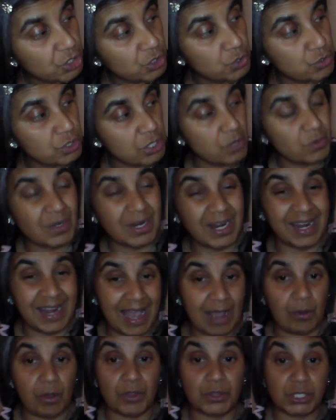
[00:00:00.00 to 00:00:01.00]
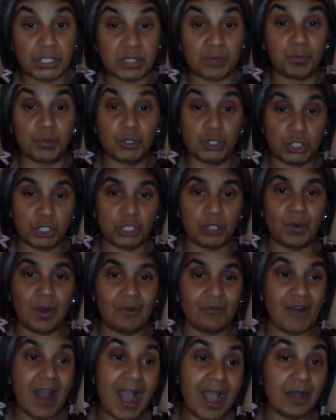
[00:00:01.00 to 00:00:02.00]
and you don't allow others to push you
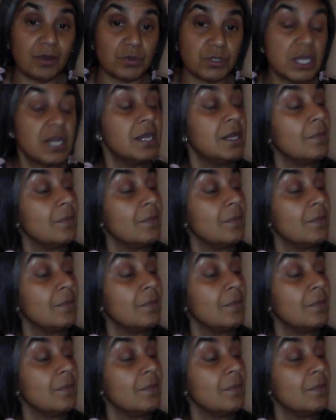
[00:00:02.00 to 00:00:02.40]
around